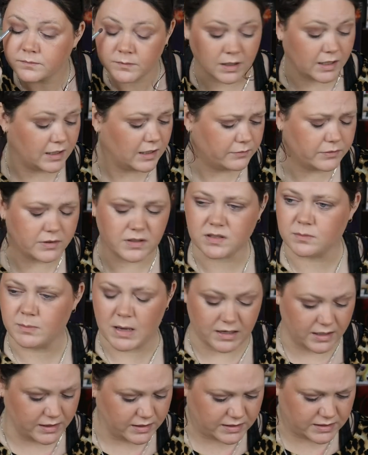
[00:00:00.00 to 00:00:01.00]
And I love the
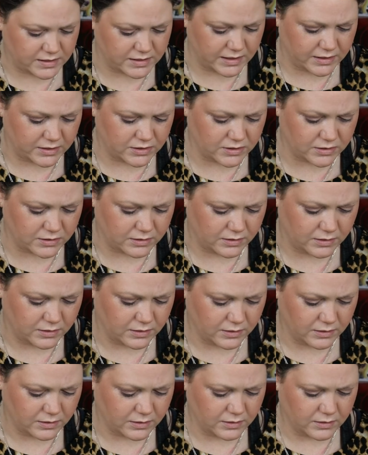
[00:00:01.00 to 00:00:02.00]
smell of this thing too.
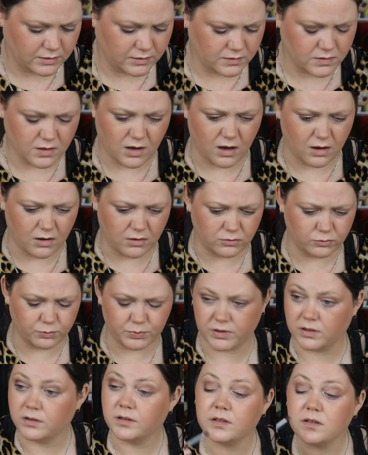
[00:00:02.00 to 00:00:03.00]
It's
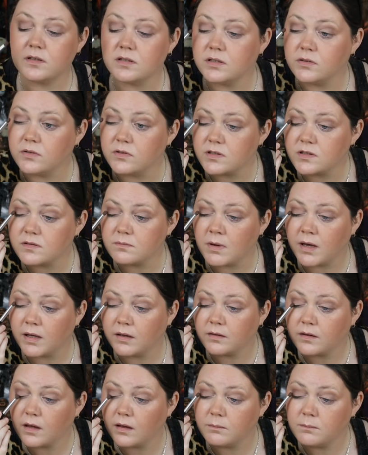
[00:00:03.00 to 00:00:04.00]
old, but it still
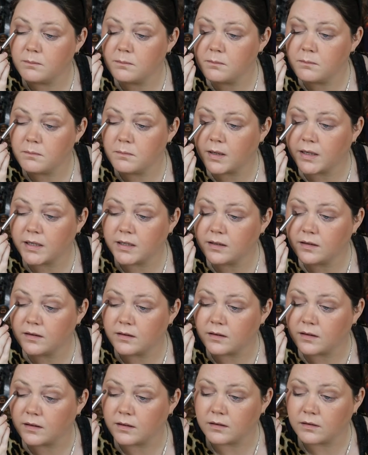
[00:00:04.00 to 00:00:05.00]
smells
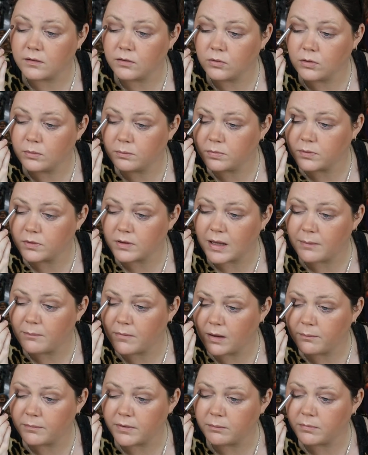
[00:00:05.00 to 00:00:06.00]
amazing. Whoops, that
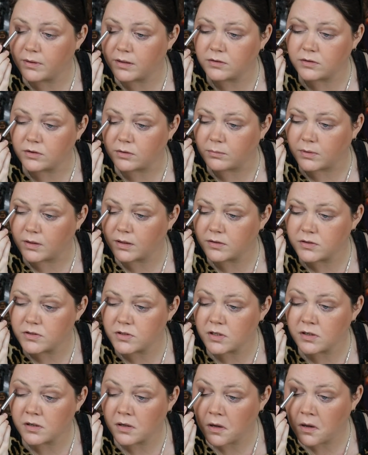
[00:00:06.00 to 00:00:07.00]
might be a bit too
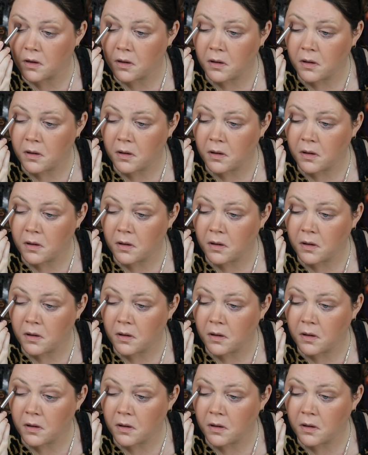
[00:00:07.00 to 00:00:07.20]
much.